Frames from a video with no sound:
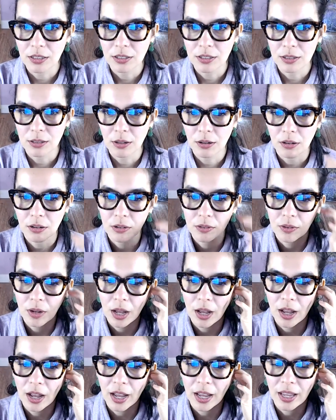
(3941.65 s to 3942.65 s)
So
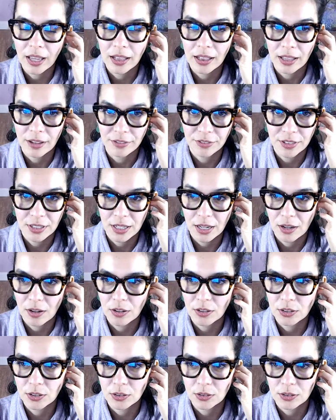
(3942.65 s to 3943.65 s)
I left it
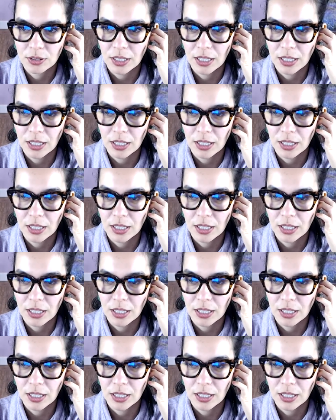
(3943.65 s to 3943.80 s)
out so